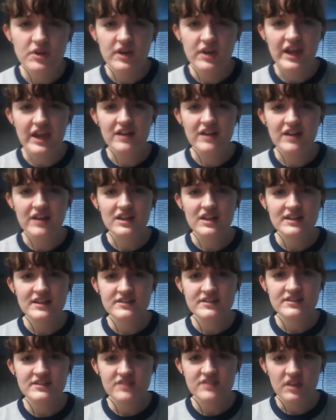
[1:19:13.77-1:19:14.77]
go to
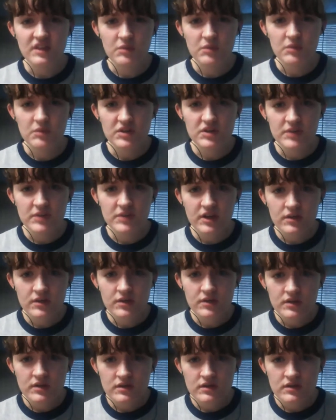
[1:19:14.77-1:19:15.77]
analyze, and where do we
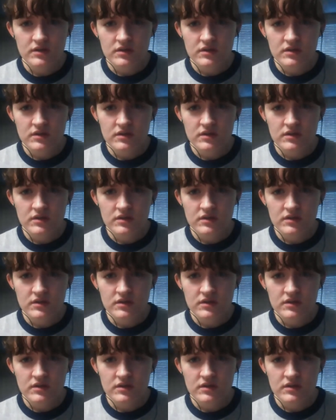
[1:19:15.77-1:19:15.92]
go?